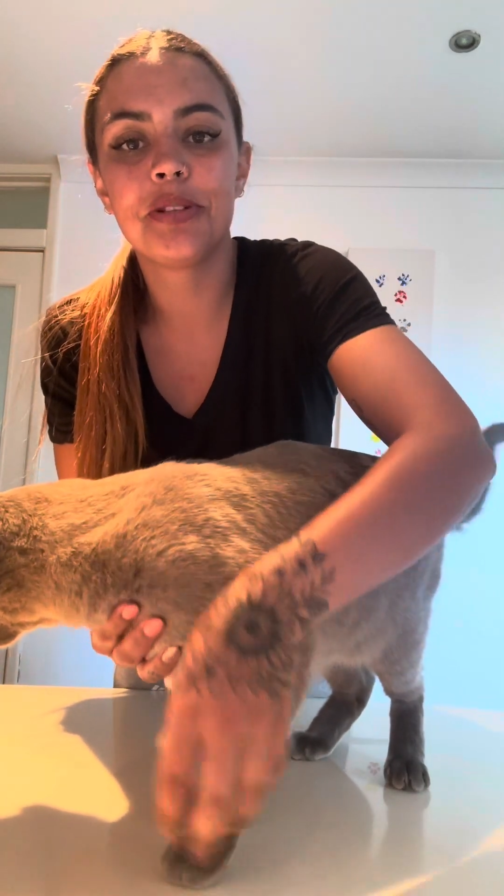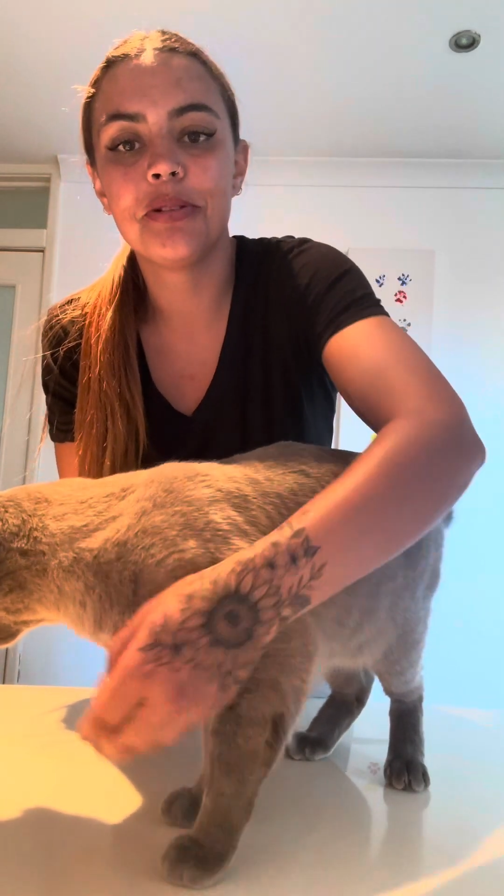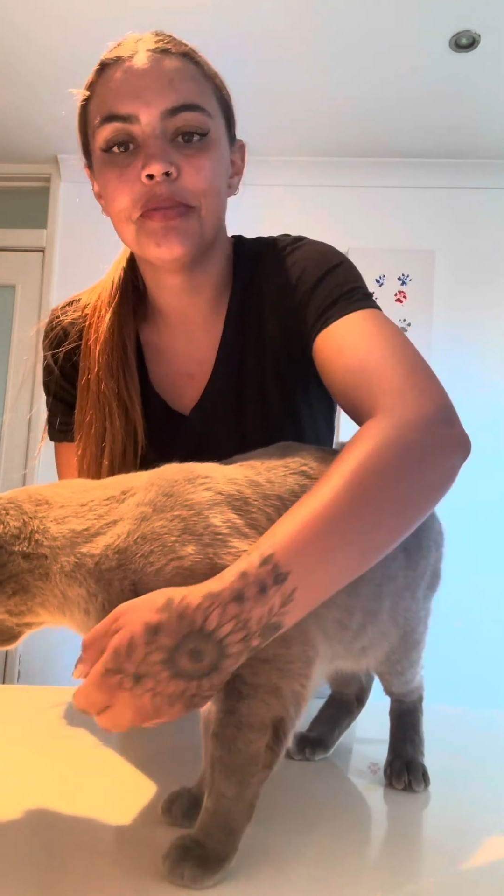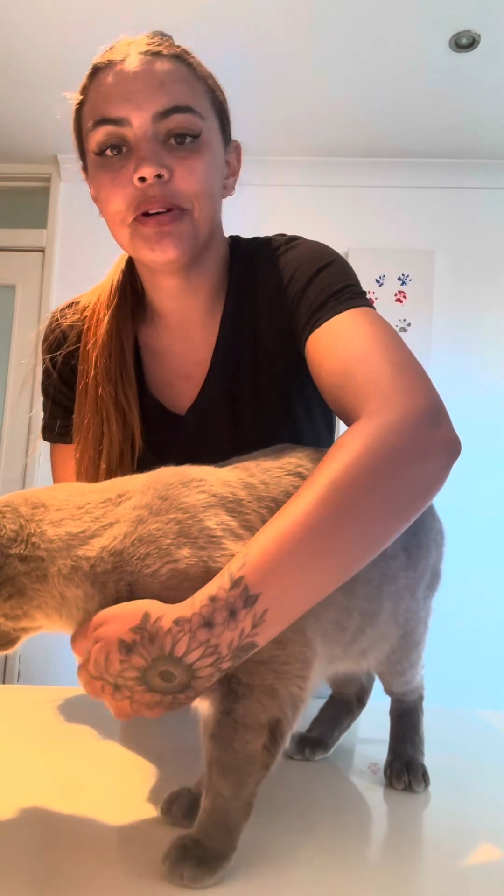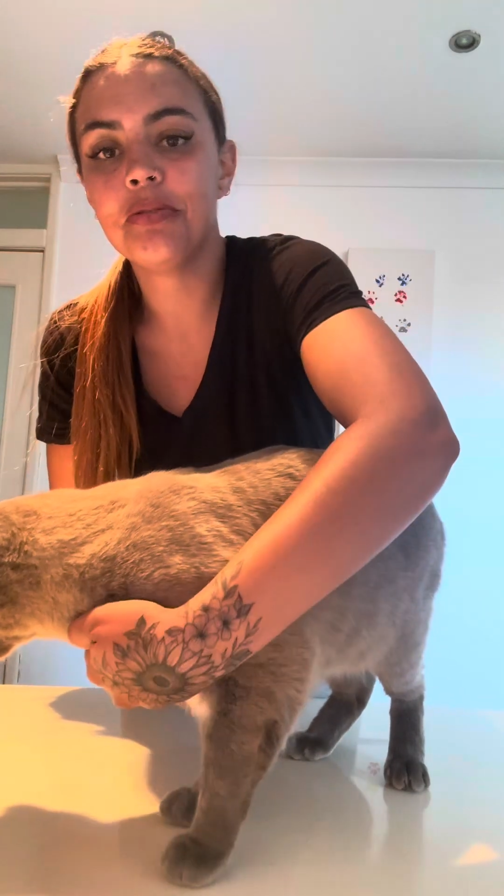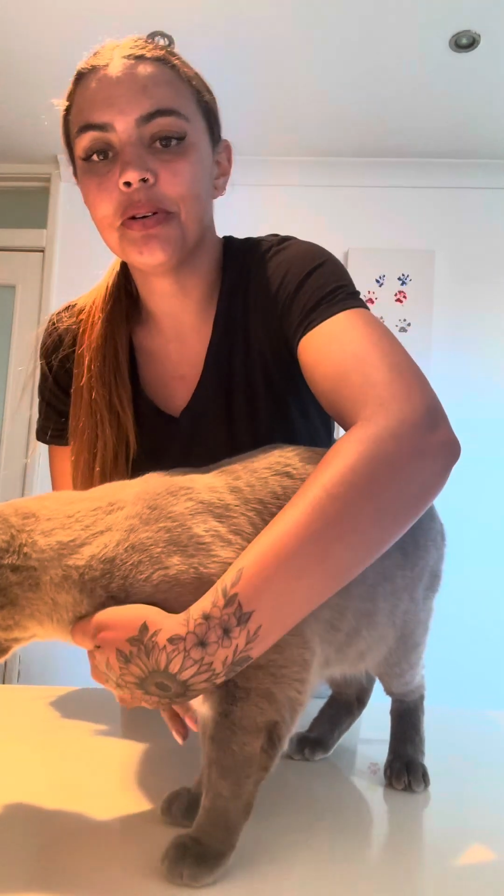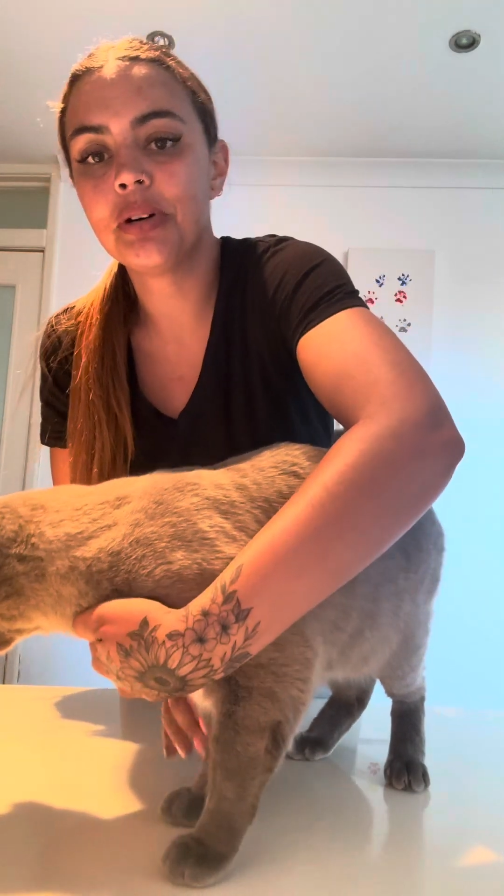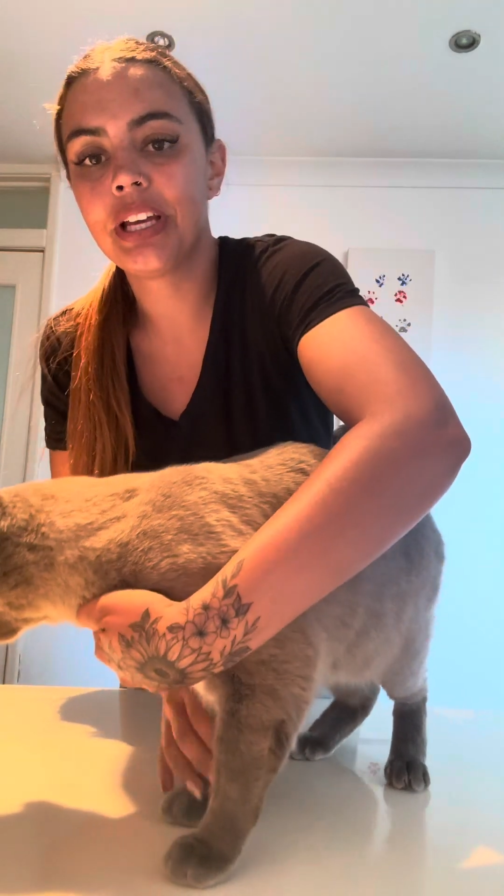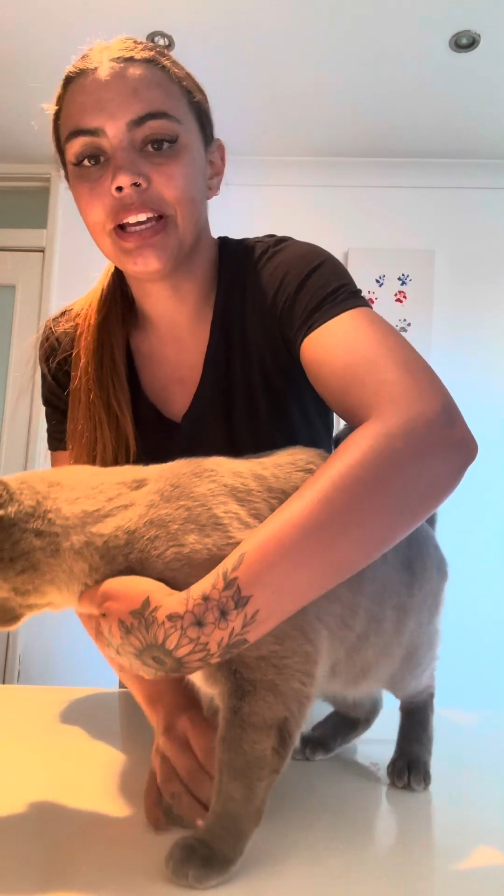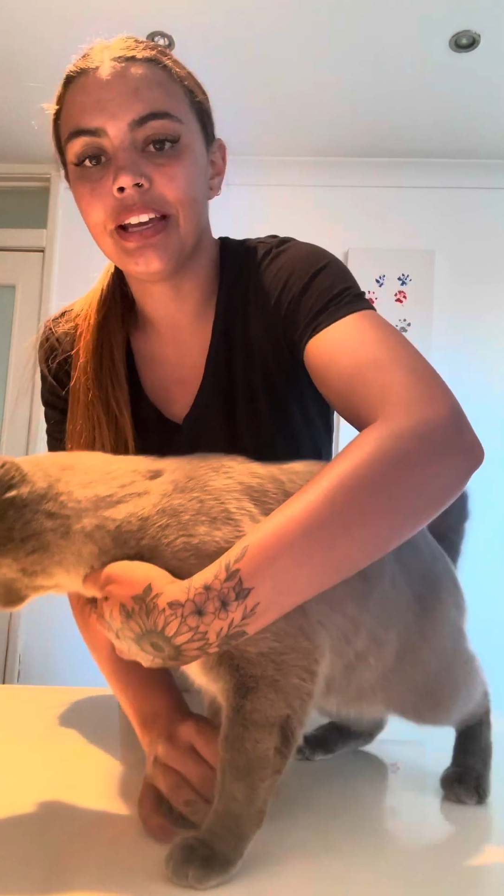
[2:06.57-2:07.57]
can move
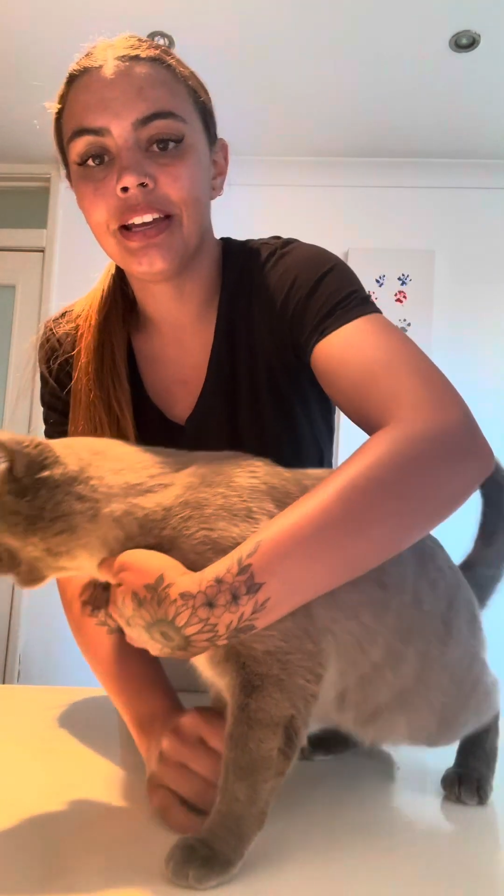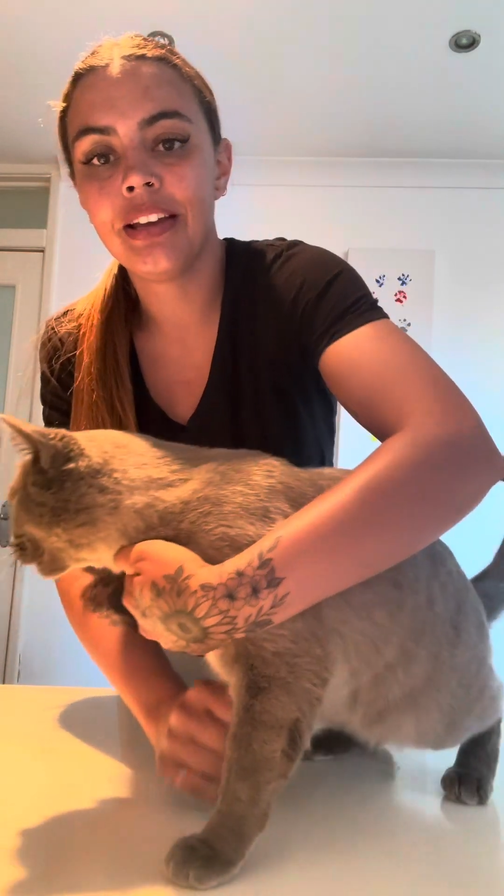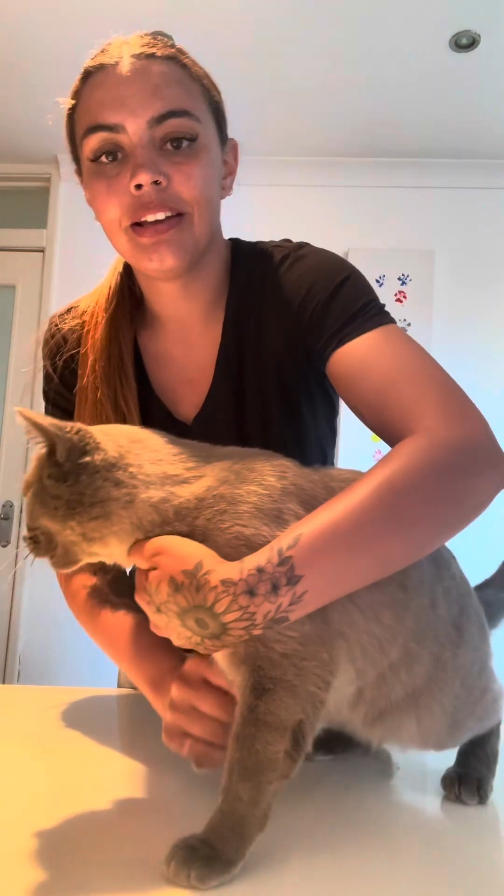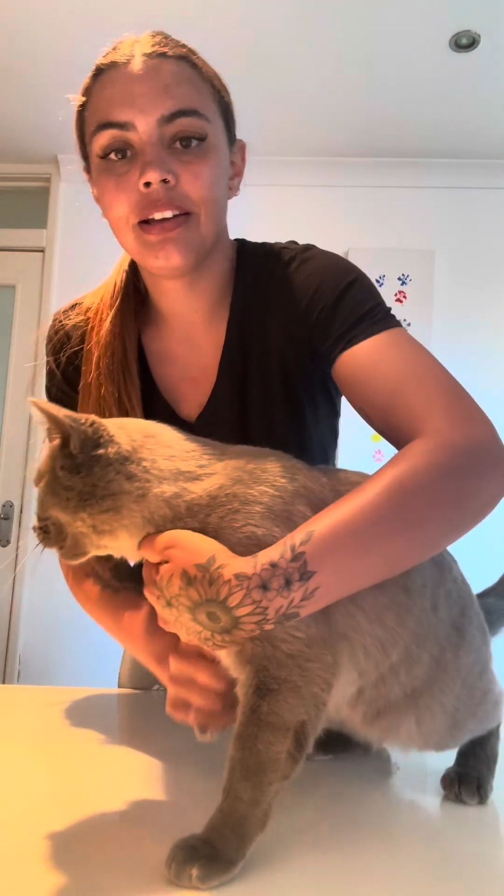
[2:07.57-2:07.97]
okay.